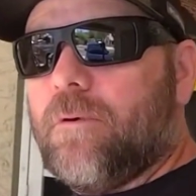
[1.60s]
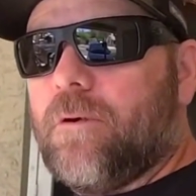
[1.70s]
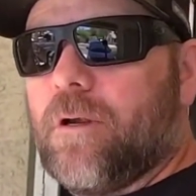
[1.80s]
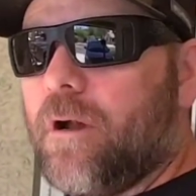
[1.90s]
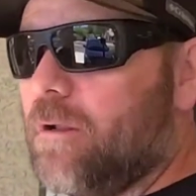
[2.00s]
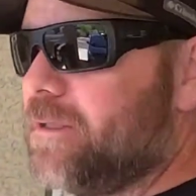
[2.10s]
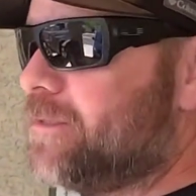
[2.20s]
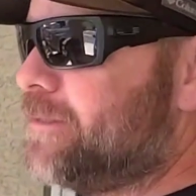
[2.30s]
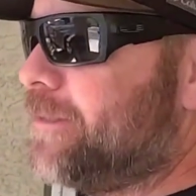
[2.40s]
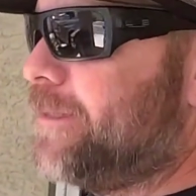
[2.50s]
Morning all,
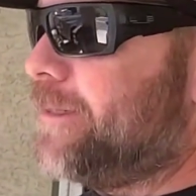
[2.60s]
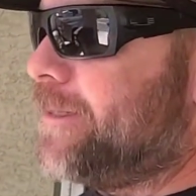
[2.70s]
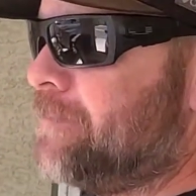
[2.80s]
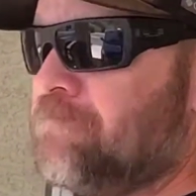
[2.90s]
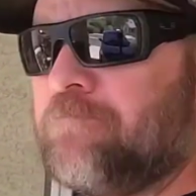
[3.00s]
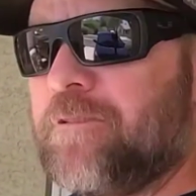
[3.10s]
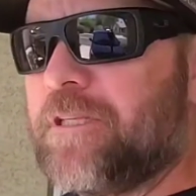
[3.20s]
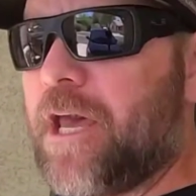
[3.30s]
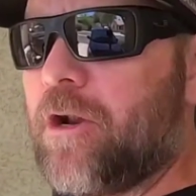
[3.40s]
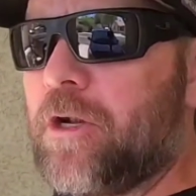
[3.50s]
it's
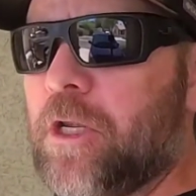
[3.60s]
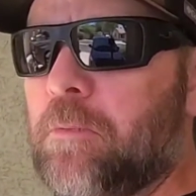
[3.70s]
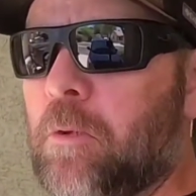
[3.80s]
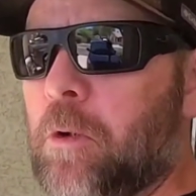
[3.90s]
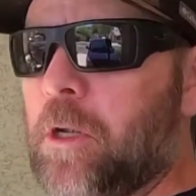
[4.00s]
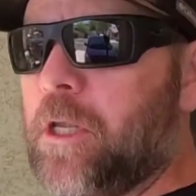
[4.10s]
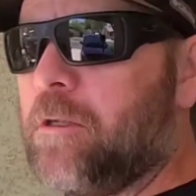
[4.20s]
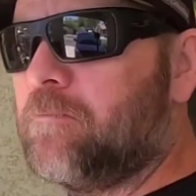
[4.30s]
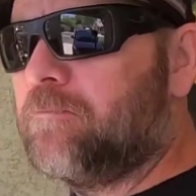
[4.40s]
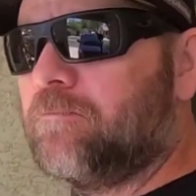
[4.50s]
Saturday
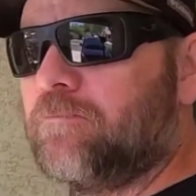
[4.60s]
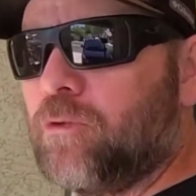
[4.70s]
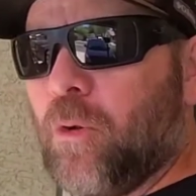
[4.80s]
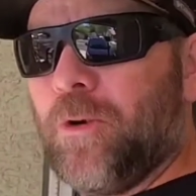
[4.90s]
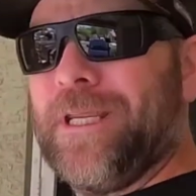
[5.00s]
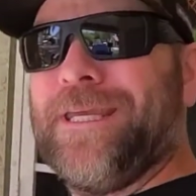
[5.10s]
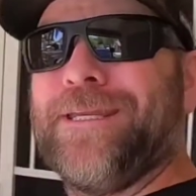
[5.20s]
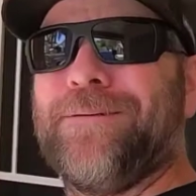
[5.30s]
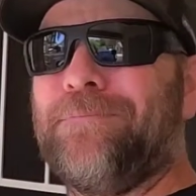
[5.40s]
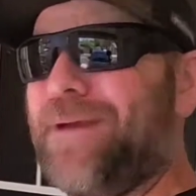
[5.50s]
morning towards the end